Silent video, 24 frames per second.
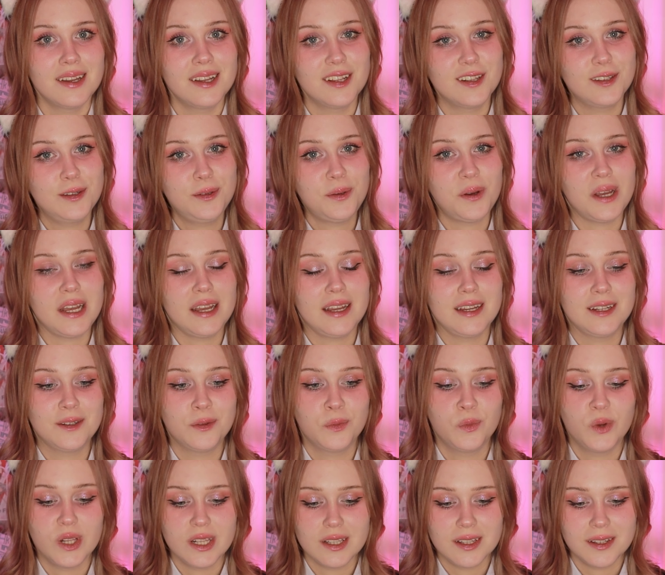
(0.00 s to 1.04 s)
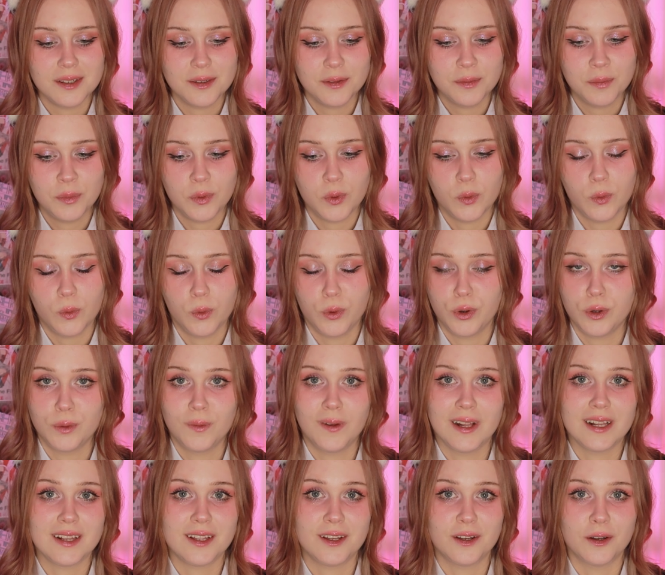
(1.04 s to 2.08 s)
Hello and
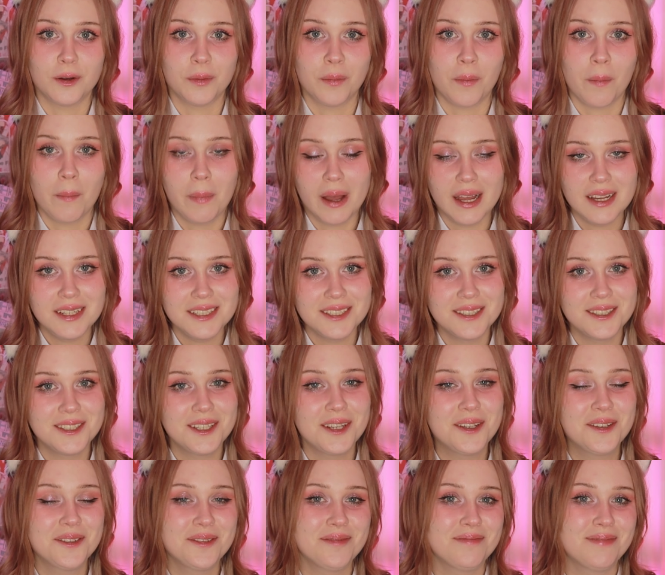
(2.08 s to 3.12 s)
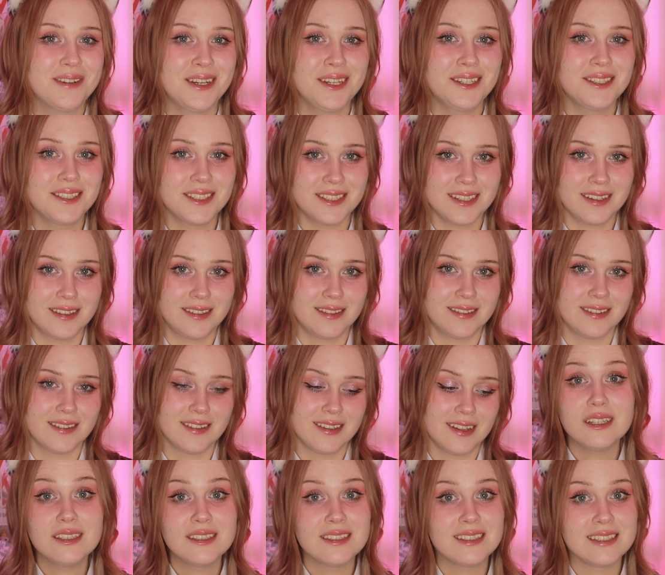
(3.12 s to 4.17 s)
welcome back to my channel.
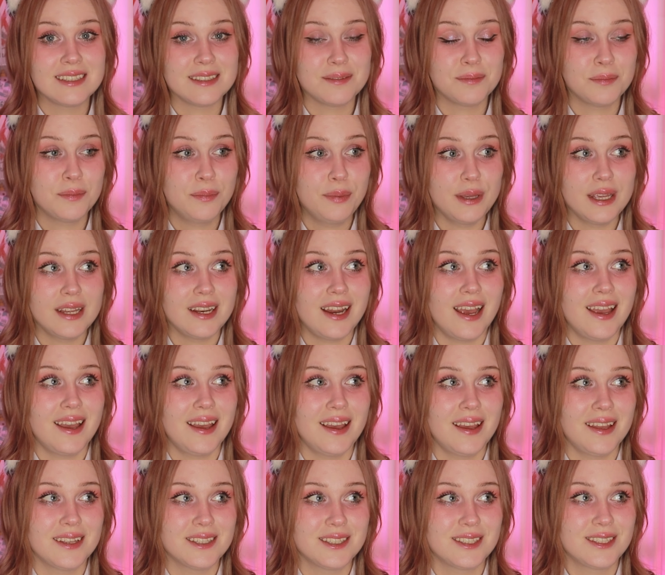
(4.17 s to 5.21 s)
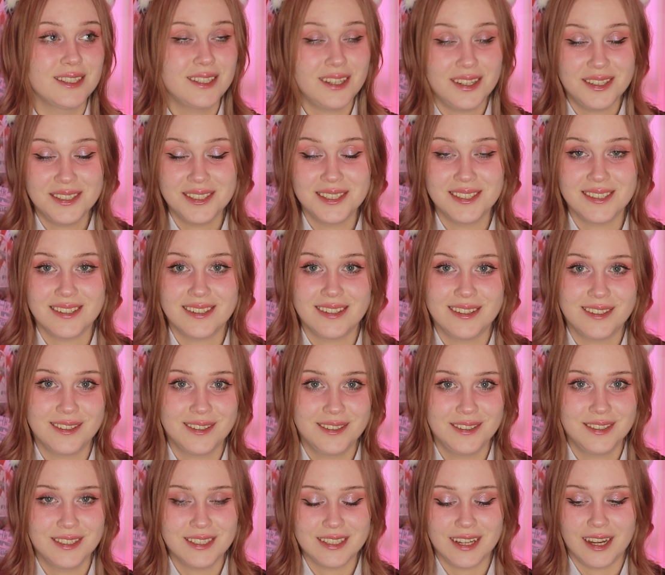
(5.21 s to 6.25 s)
It's been such a
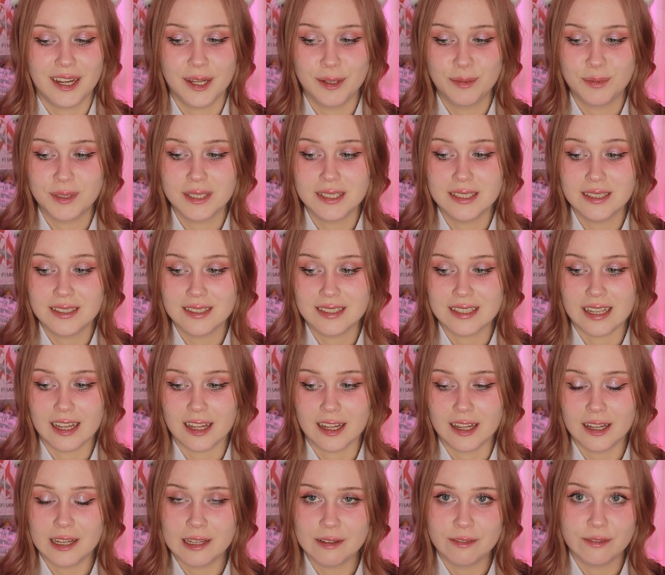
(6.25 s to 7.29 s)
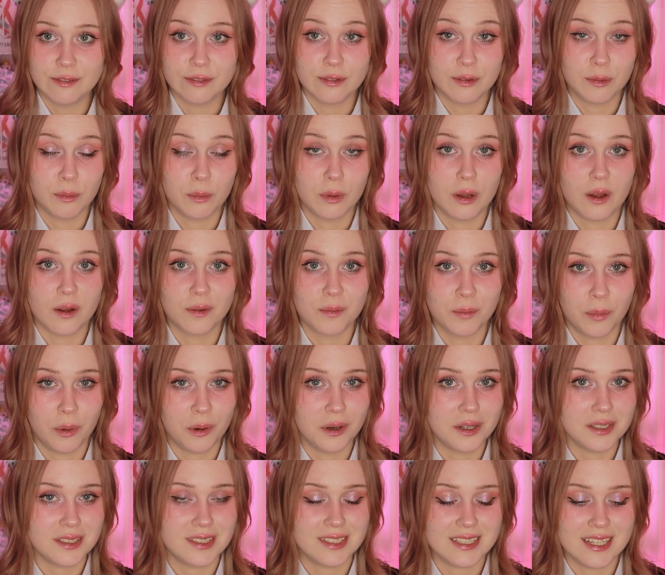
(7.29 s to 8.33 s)
long time since I've
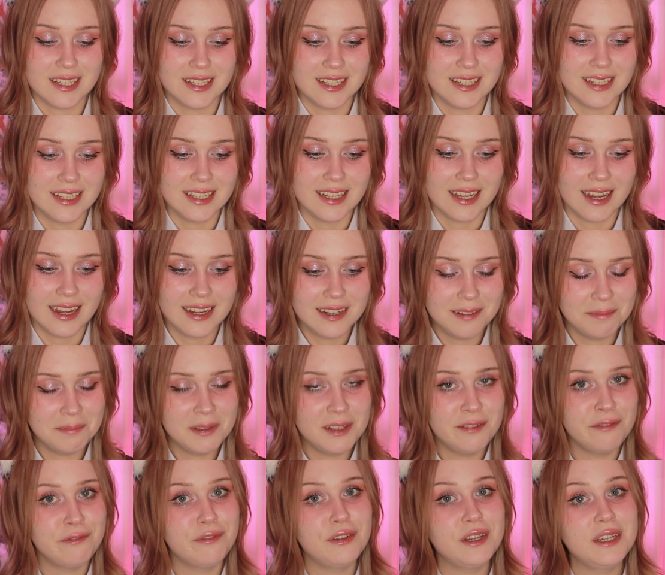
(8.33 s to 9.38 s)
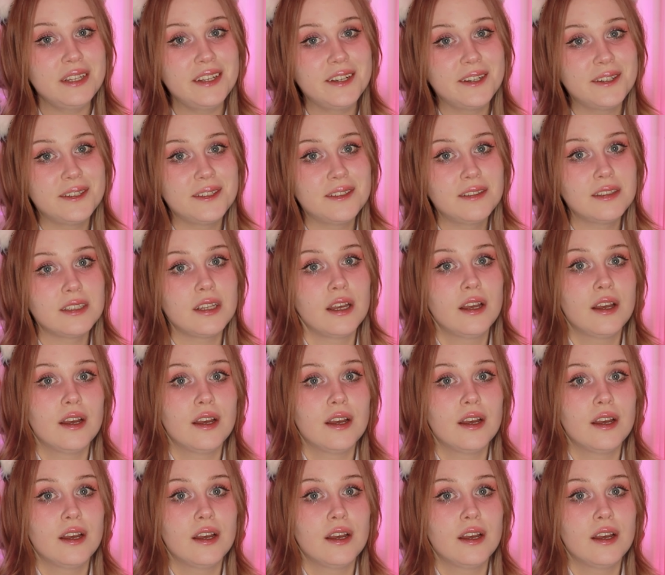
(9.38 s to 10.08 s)
unboxed any anime figures,